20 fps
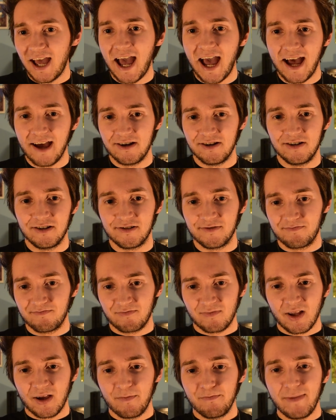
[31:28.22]
and
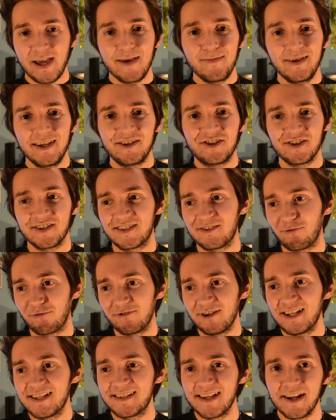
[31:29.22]
maybe just
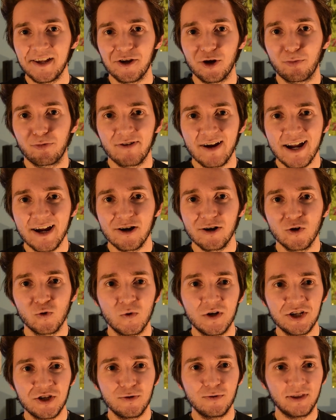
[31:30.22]
reset your prayer
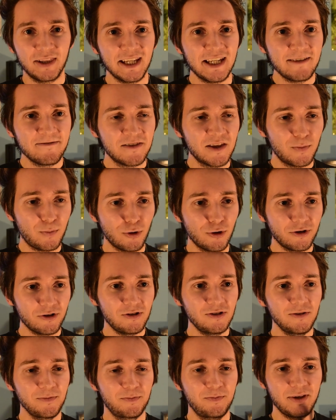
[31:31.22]
when you leave the
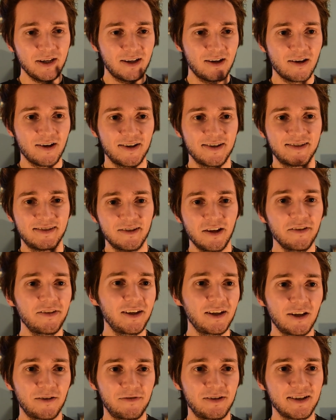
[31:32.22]
portal, because
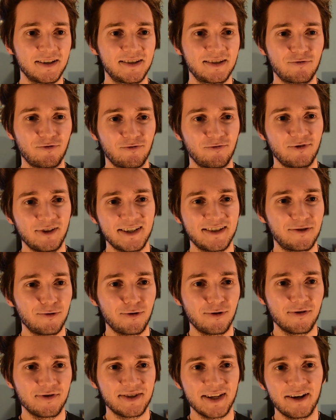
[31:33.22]
nothing of this
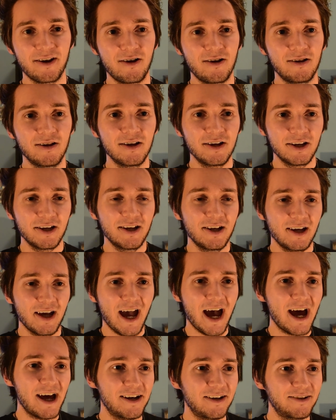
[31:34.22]
restores at all,
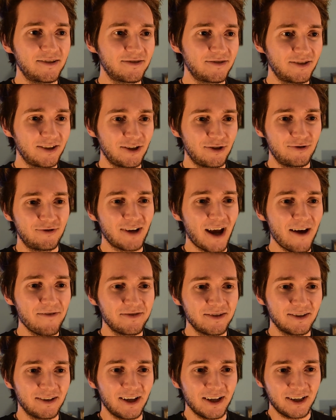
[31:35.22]
and you
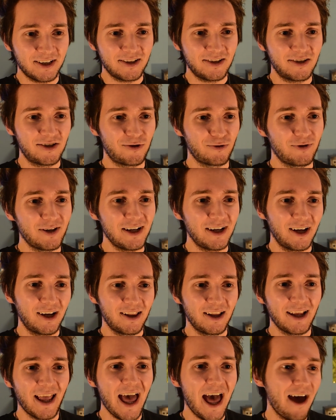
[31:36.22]
have to, like, drink,
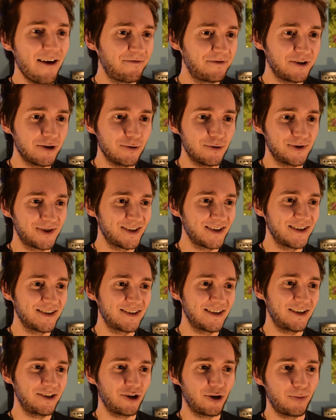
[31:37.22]
like, half
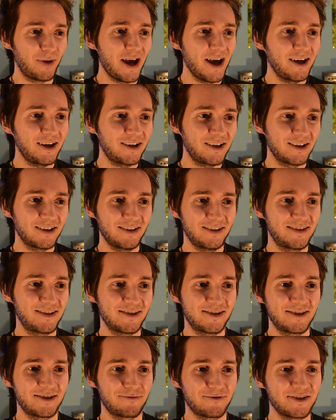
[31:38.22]
doses in your bank
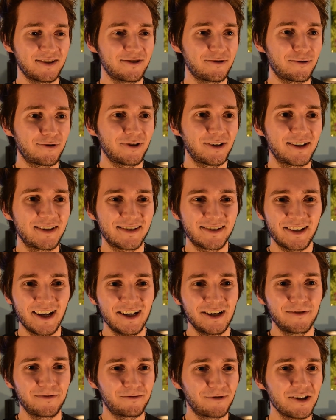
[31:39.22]
just to restore. It's
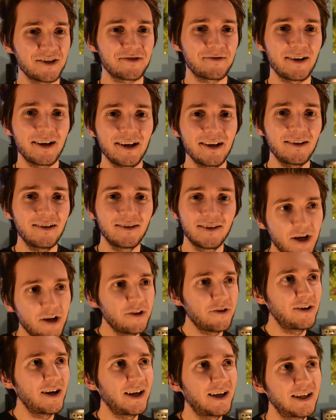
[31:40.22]
kind of frustrating.
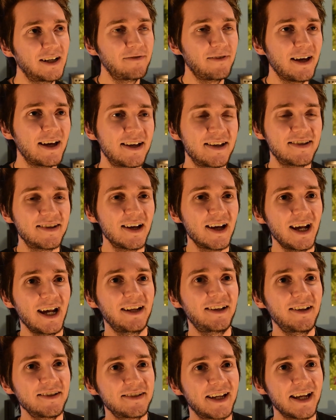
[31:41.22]
Another negative is
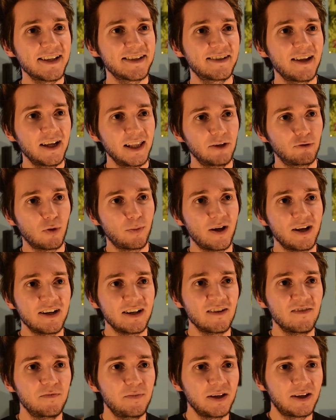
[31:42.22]
it does get slightly
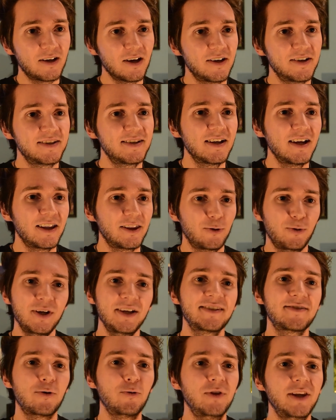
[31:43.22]
repetitive, because there
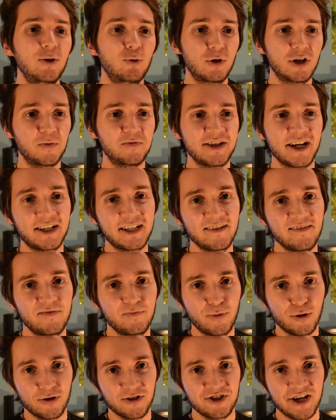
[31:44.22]
is only one
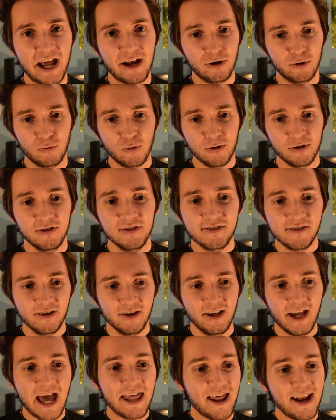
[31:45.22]
objective per Shadowed World,
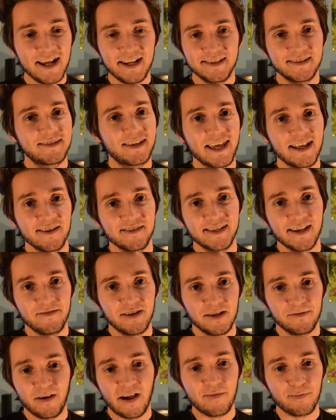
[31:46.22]
and that is kill
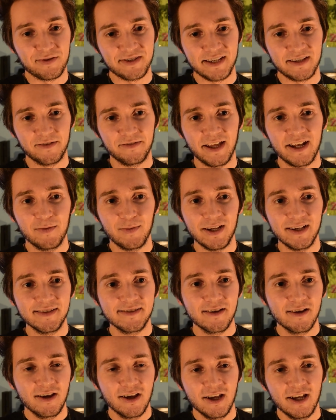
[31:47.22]
75% of
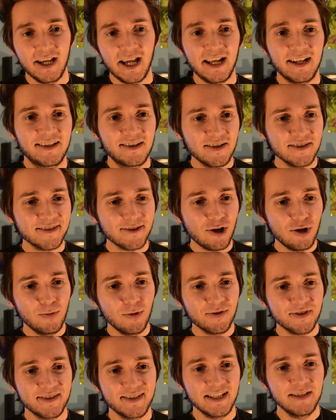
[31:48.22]
enemies. It does
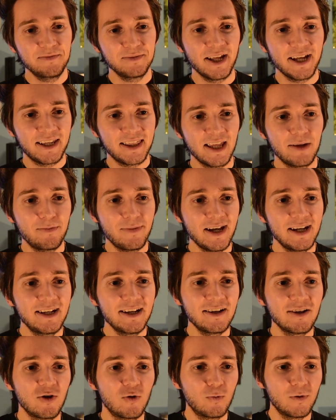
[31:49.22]
almost seem like they made
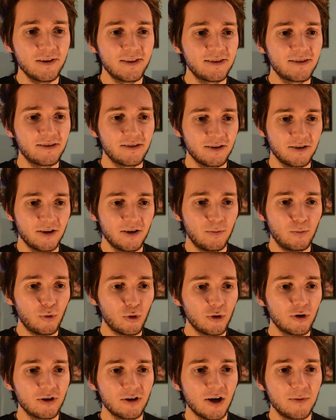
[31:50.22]
it with
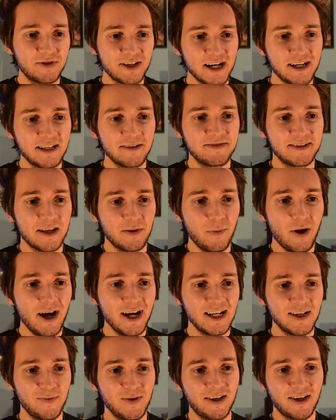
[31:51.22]
more objectives in
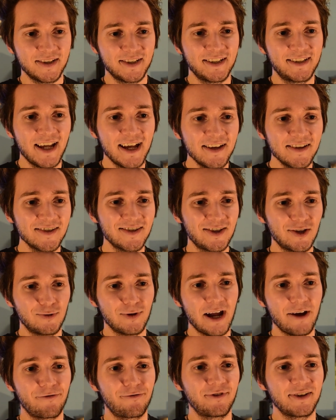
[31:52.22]
mind, because it tells
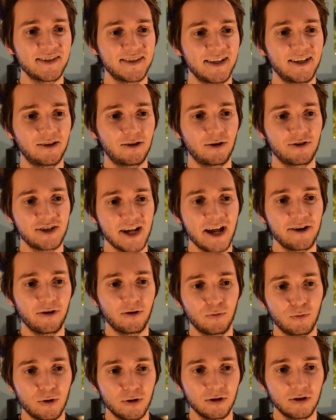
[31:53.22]
you every single
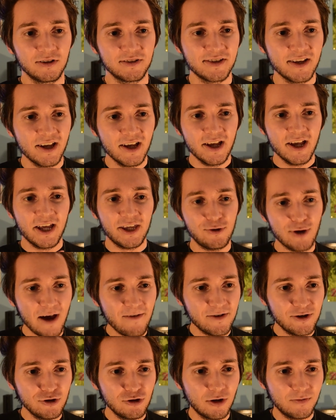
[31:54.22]
Shadowed World, you
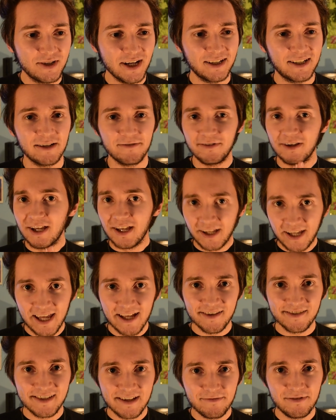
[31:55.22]
have a new objective,
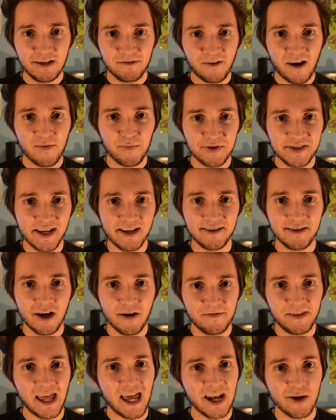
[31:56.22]
kill 75%
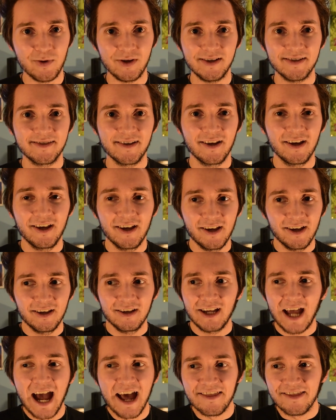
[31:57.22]
of the enemies.
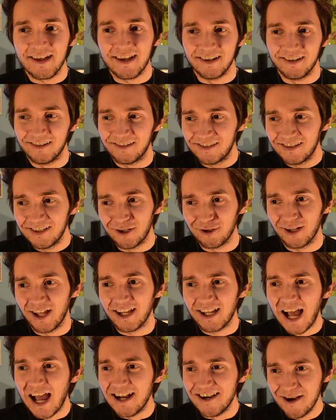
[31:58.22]
And then you're
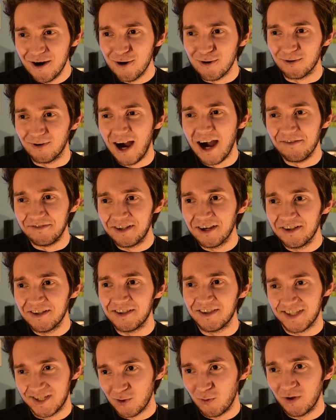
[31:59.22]
like, I know, I've
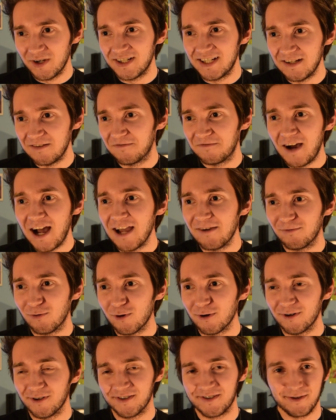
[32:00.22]
done 25
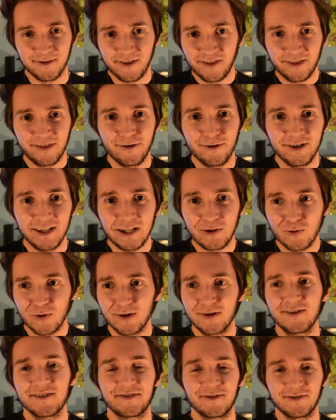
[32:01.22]
worlds, or 30
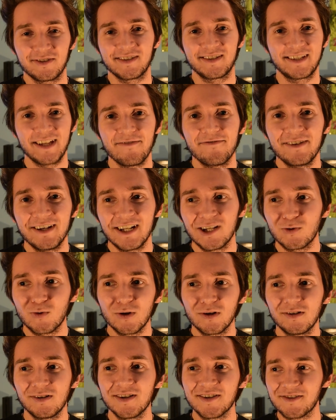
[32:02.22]
worlds, or 70
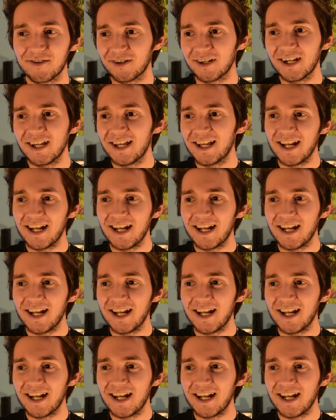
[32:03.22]
worlds, or